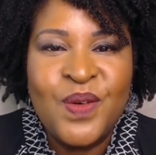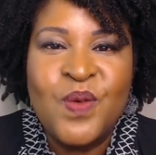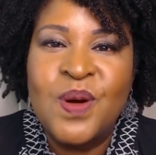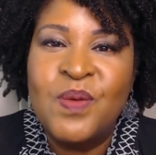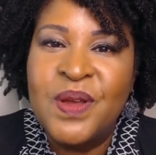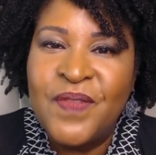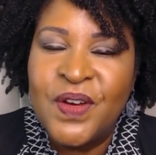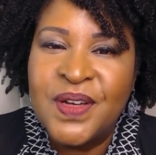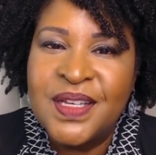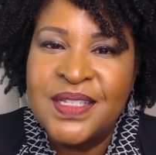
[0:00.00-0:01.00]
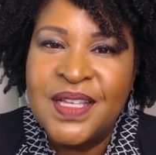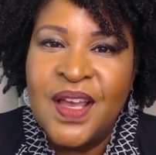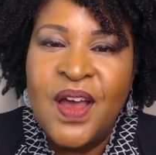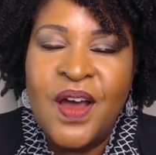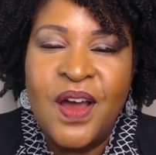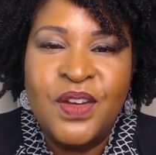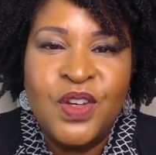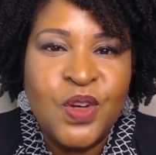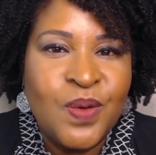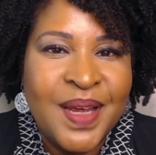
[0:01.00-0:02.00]
where we focus on
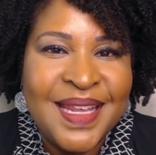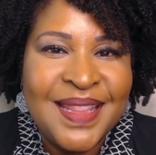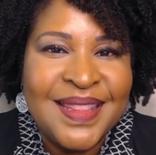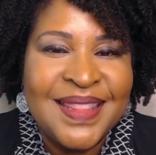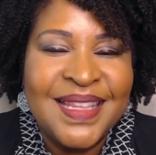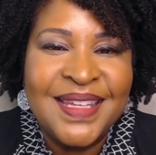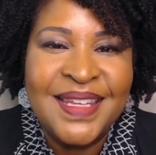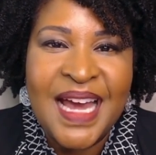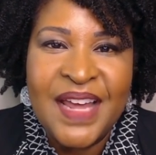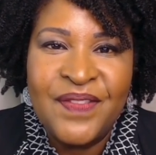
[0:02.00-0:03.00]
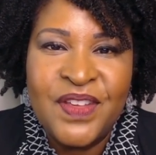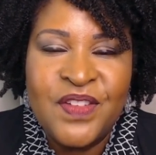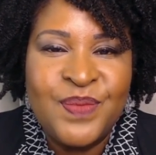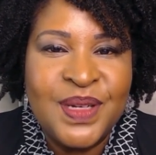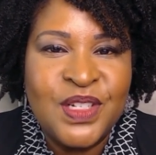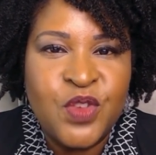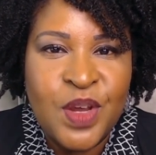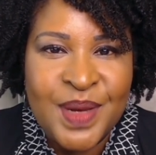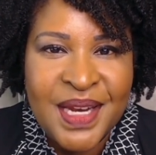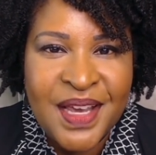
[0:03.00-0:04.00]
curating the life you've been
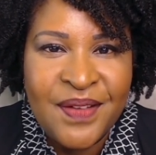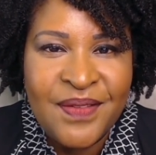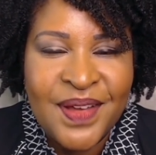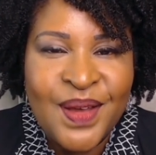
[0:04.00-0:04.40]
dreaming of,